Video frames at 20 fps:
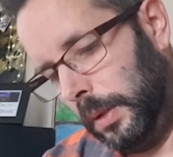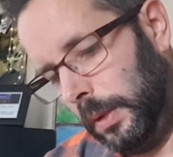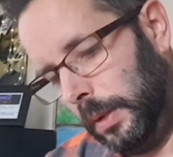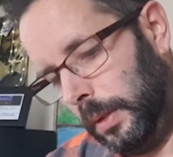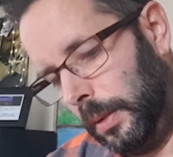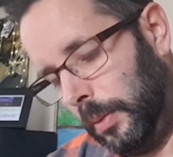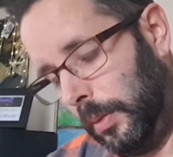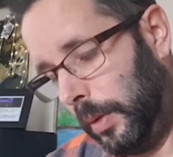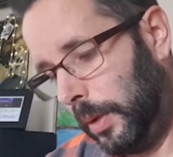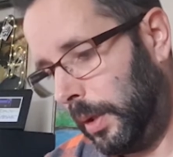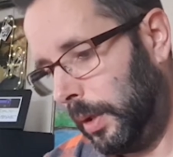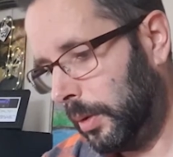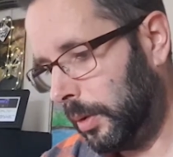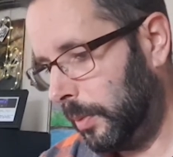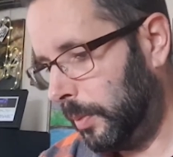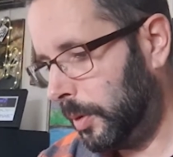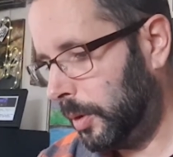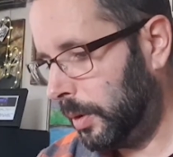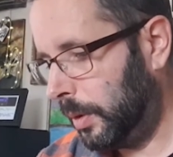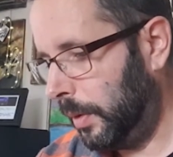It goes up
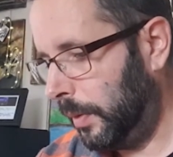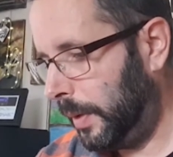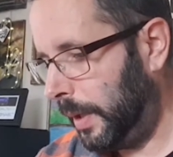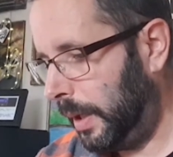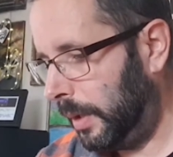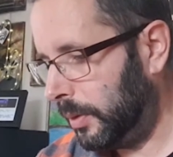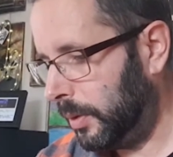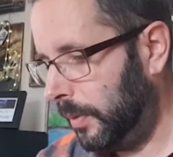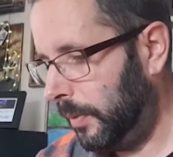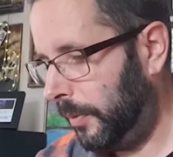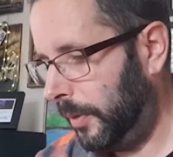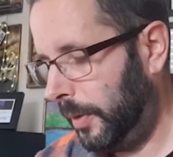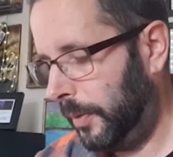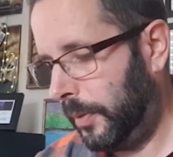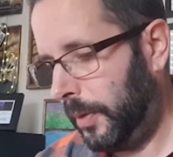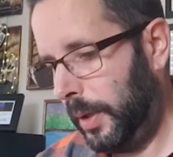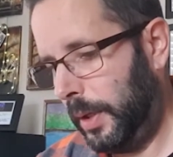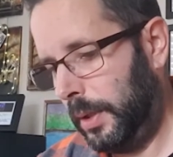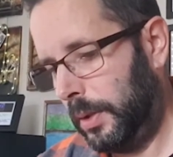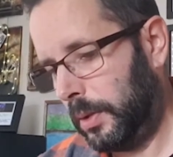to
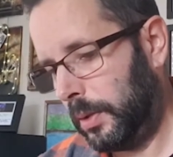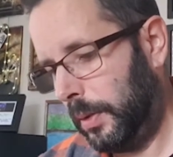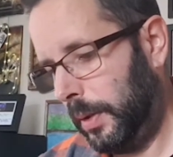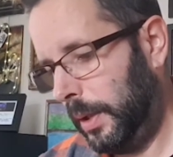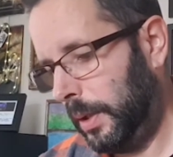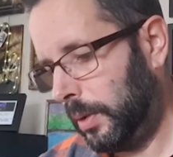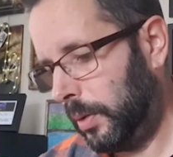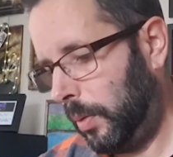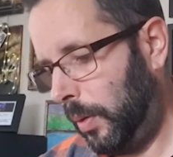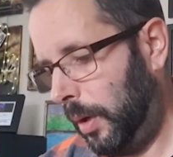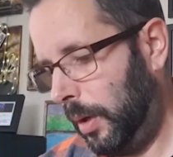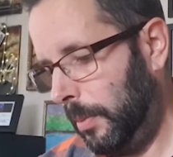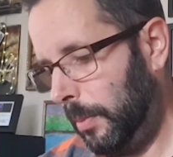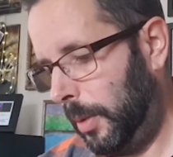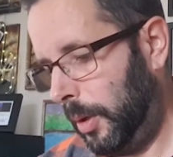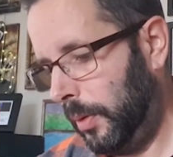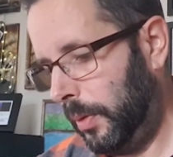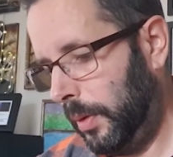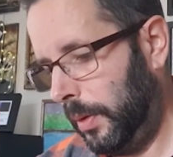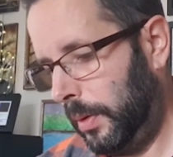2015, so it is quite
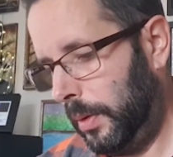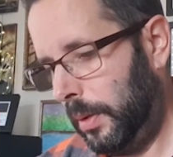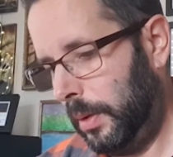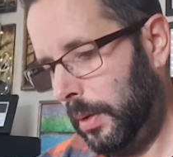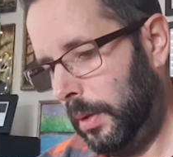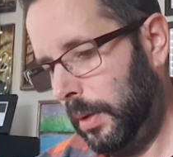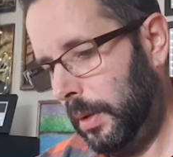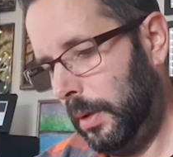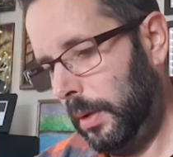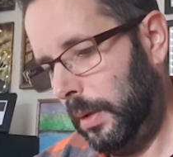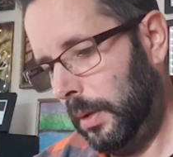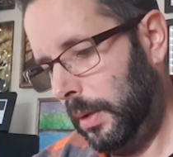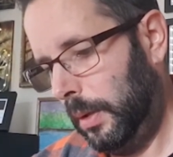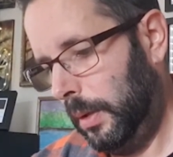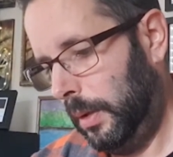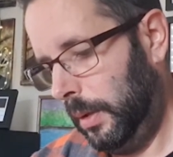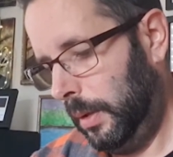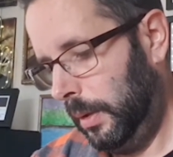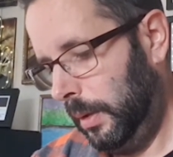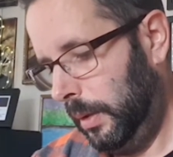modern.
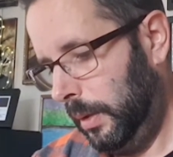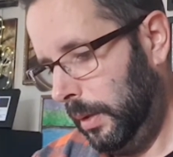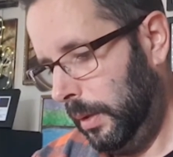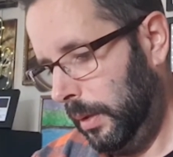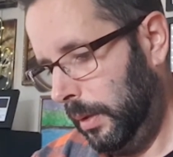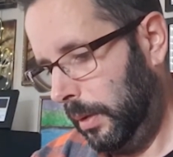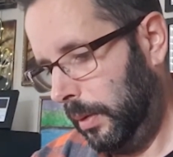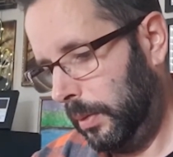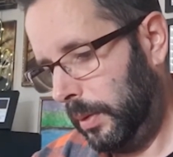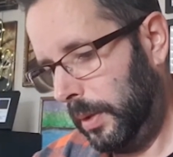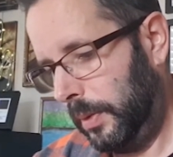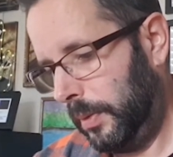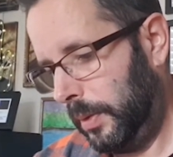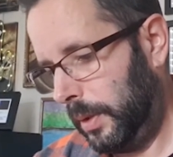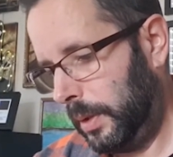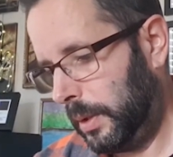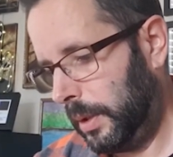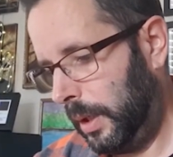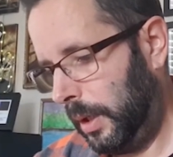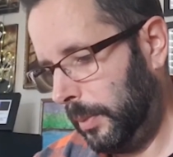All
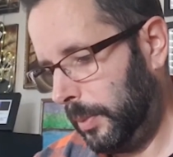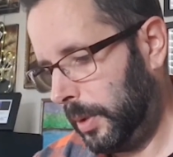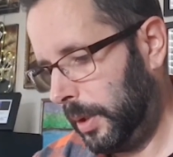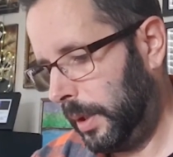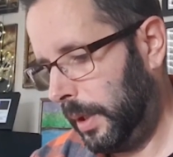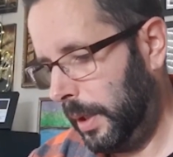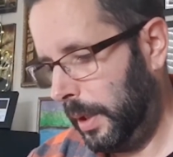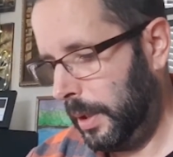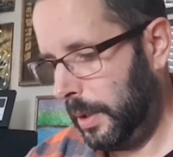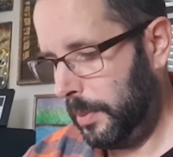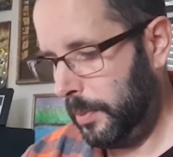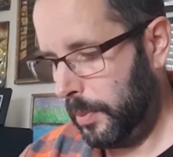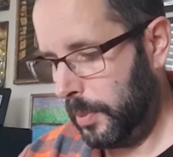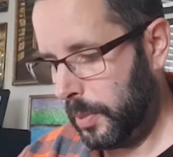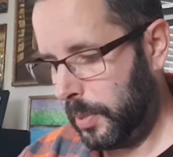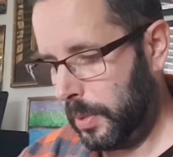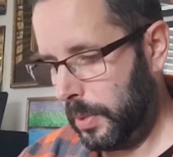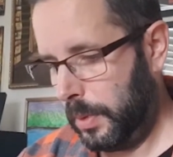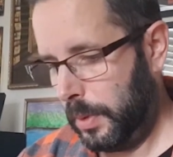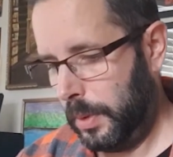different types of
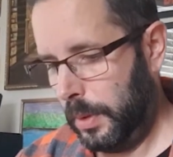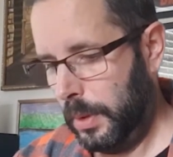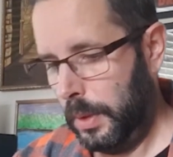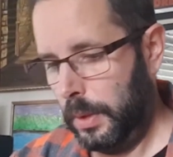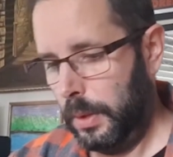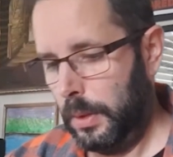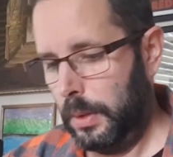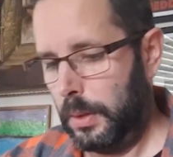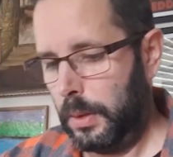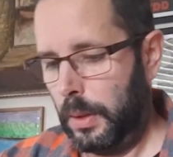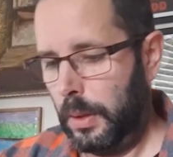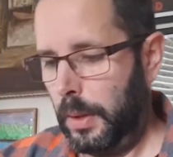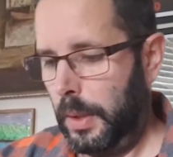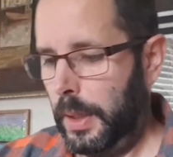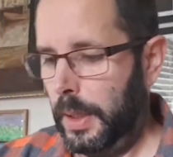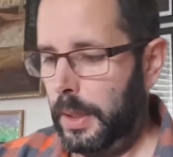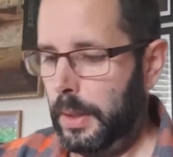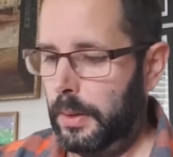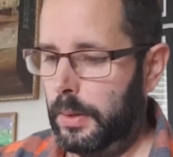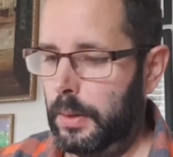games. So
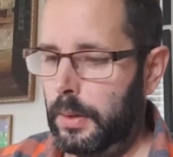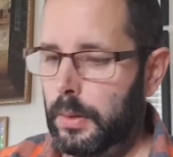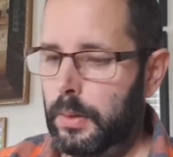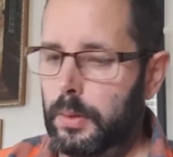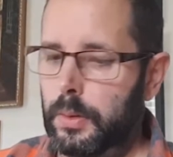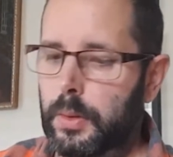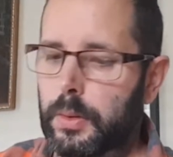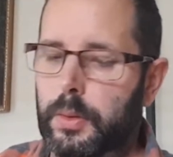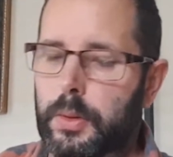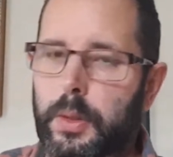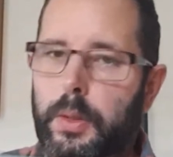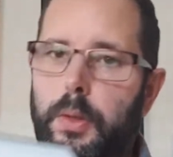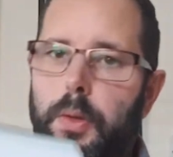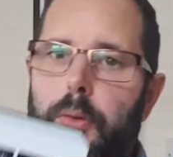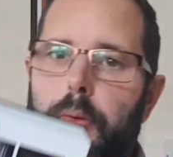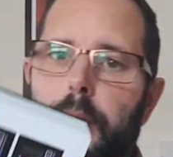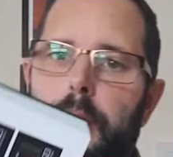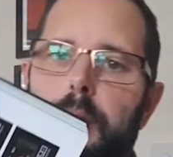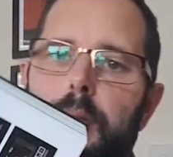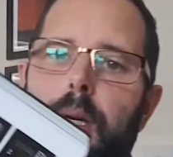just
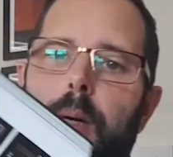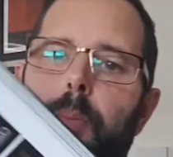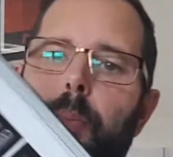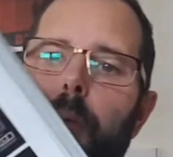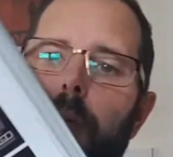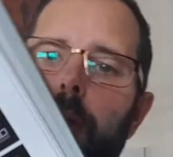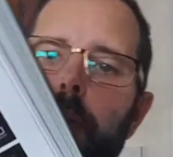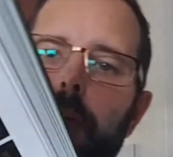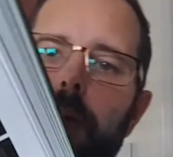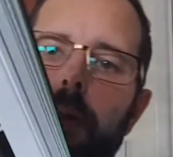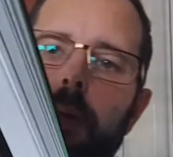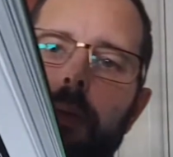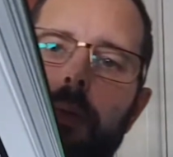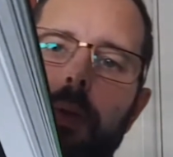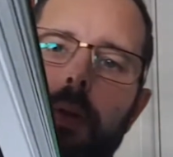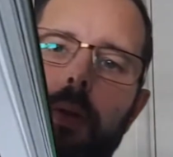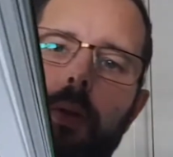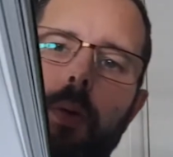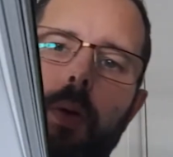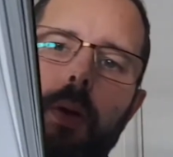another example of the
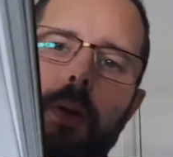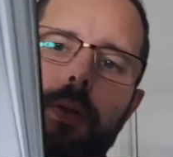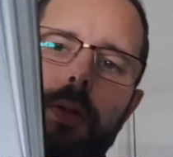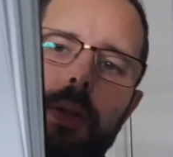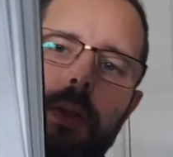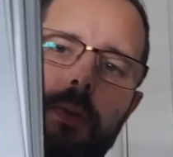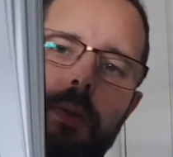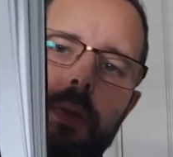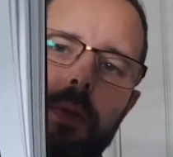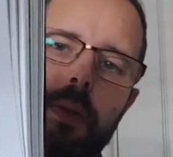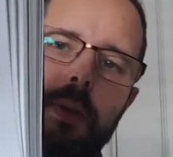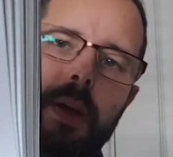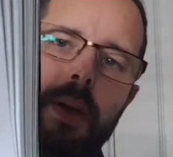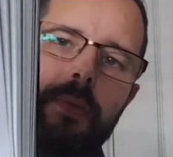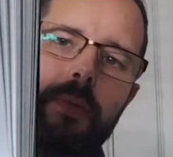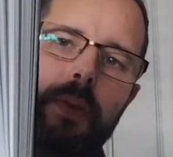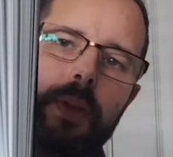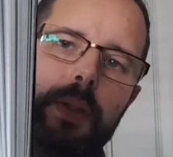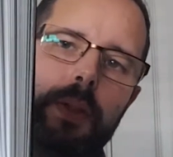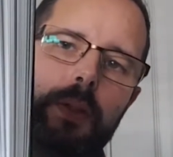quality of the
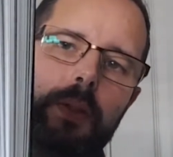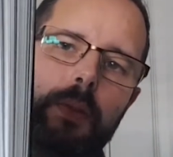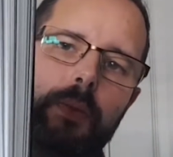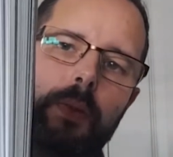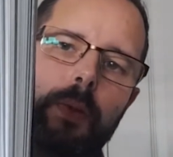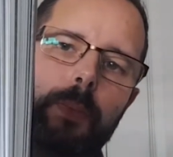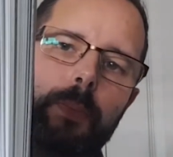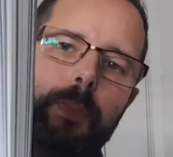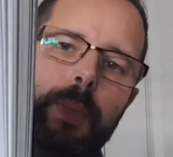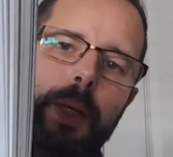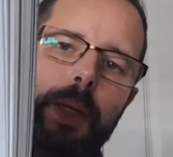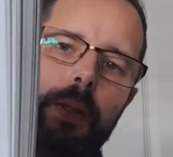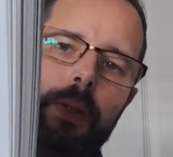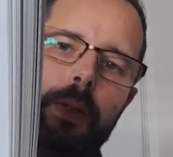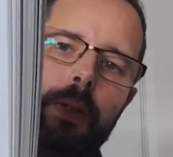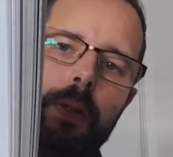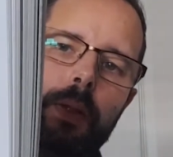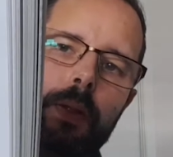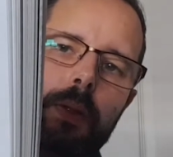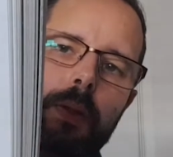graphics, of the
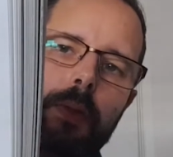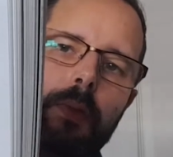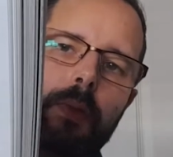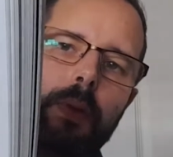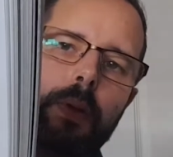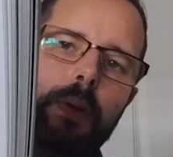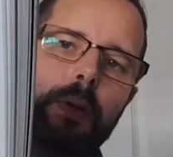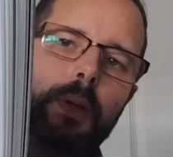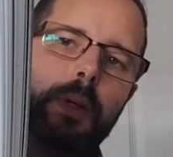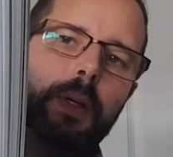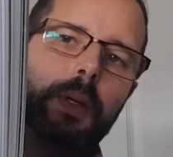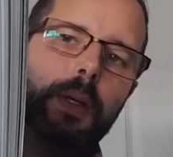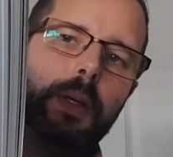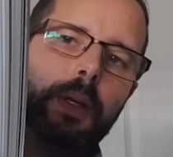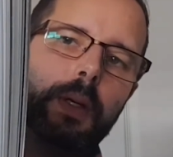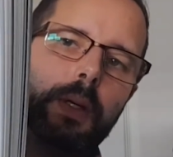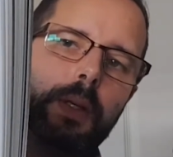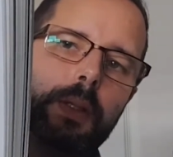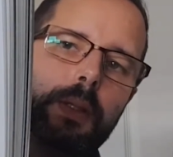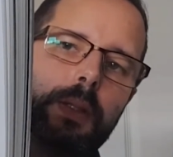pictures, of the
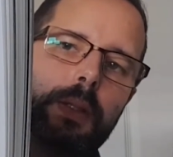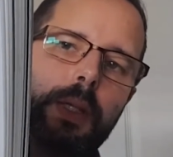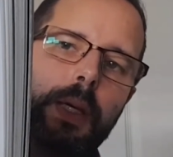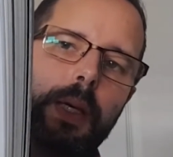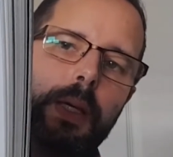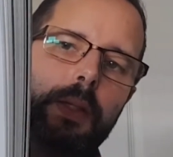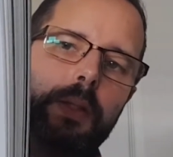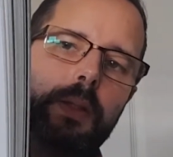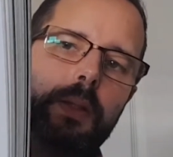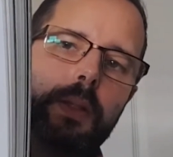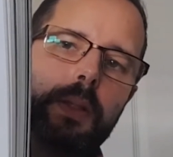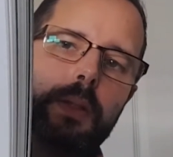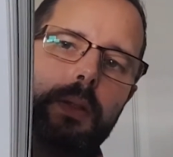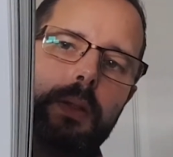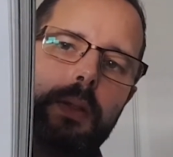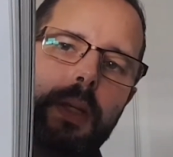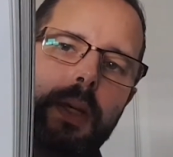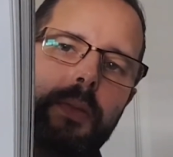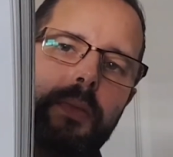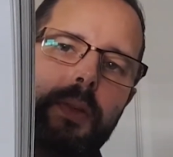text is
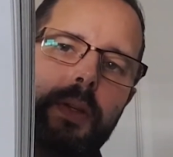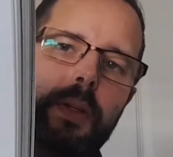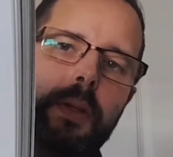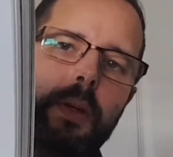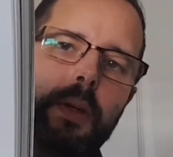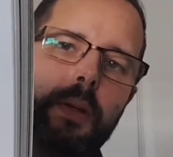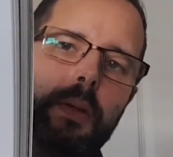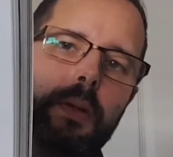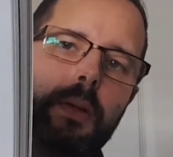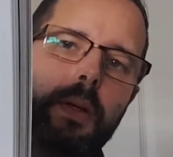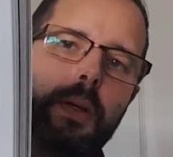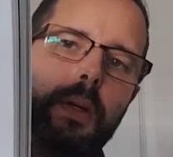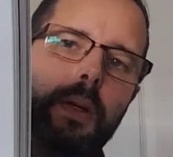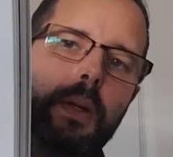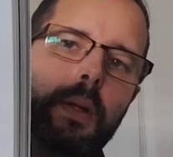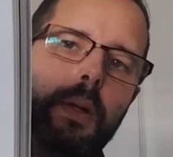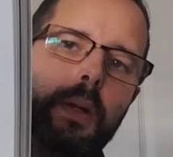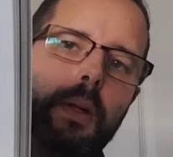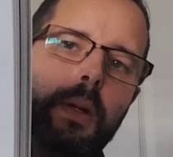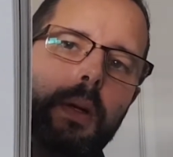Daffy Duck.
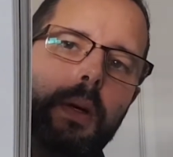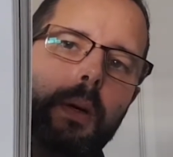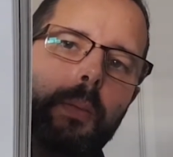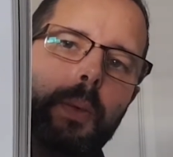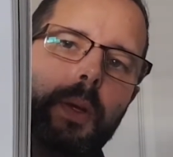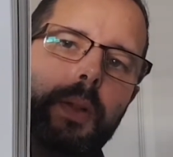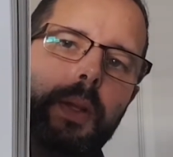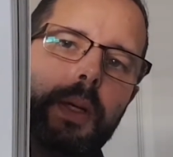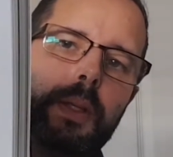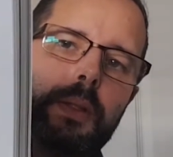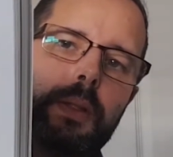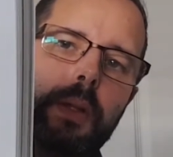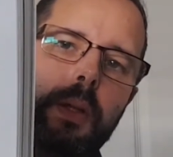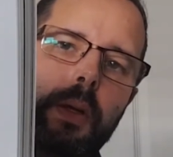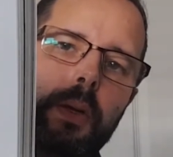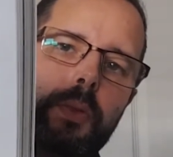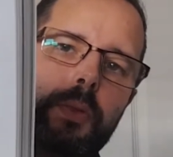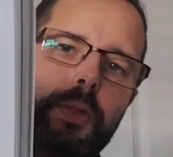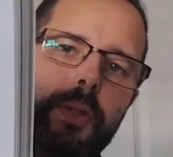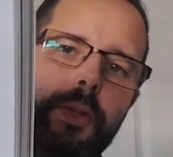I mean, that's loads of